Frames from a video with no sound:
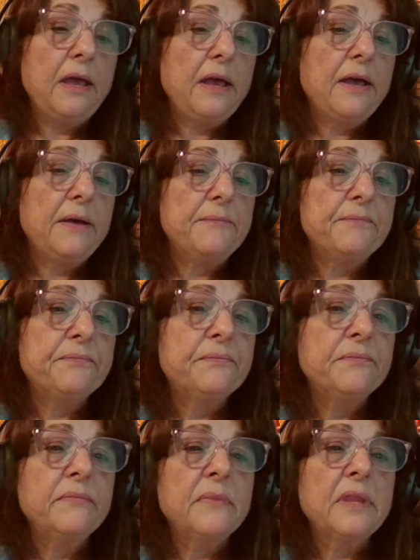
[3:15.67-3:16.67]

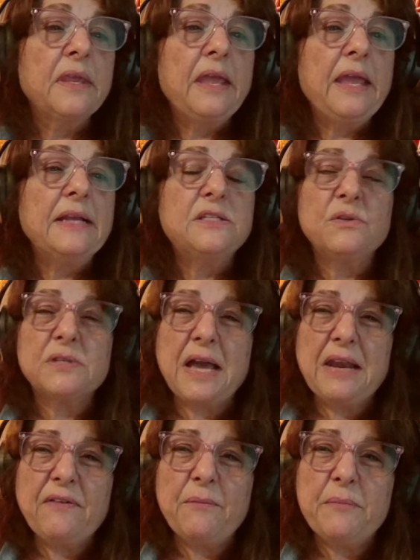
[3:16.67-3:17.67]
And so it's
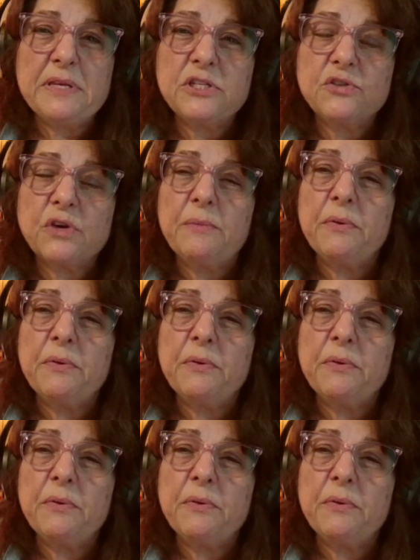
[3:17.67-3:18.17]
kind of a mystery,